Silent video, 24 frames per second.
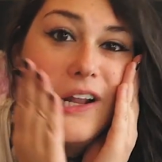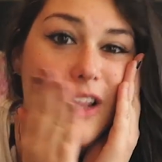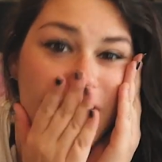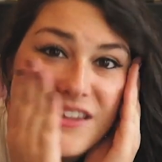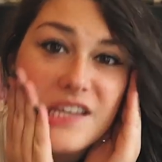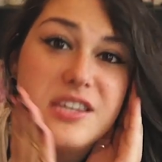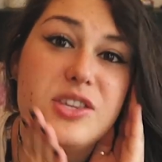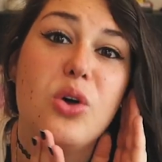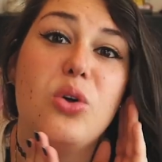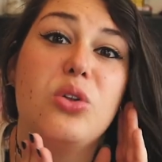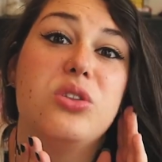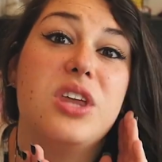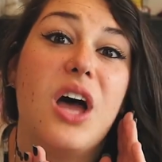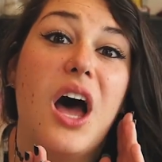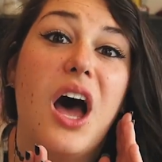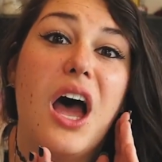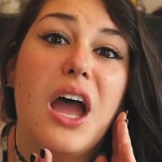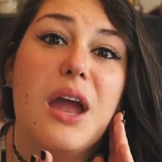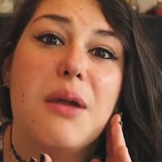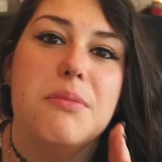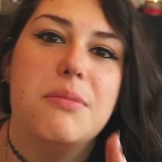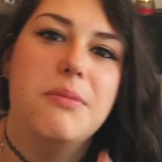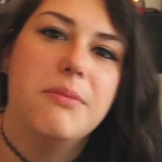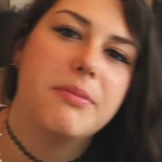
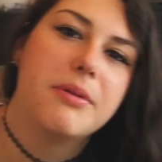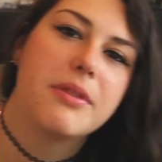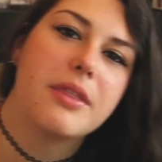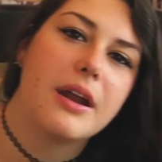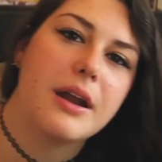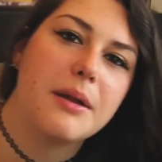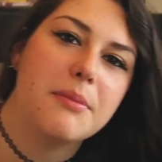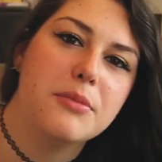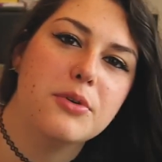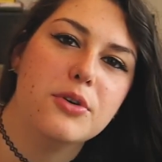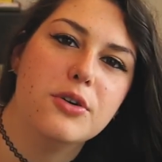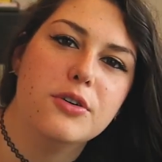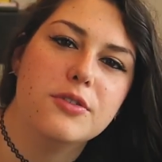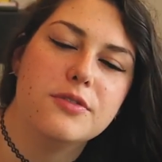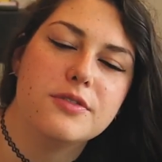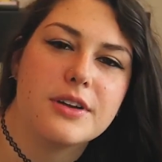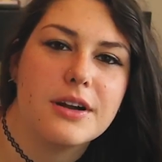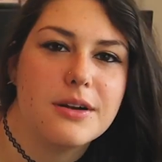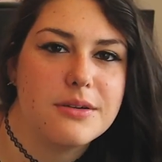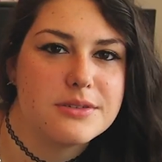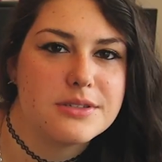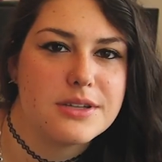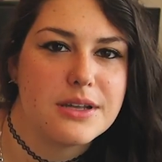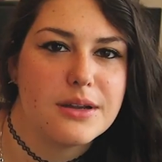But then I moved
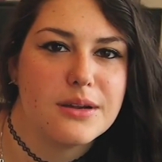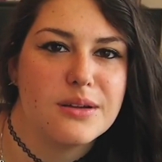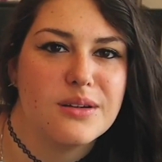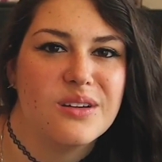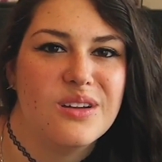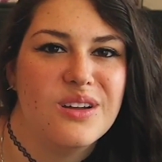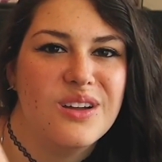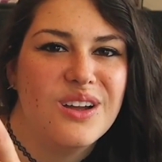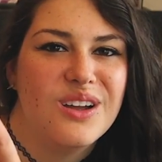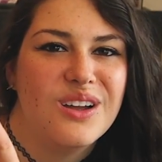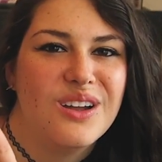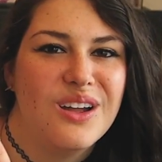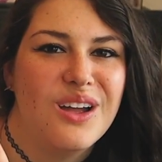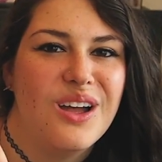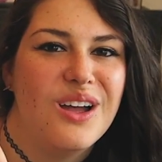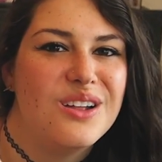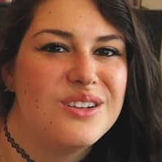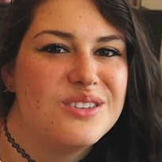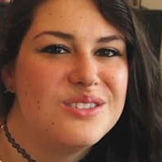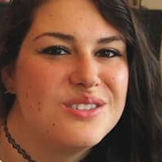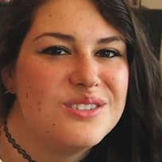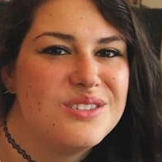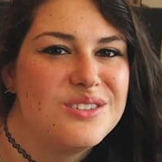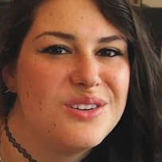and I was like,
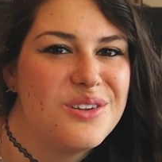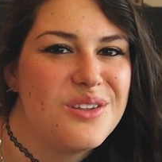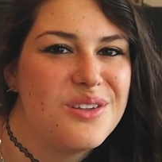it's still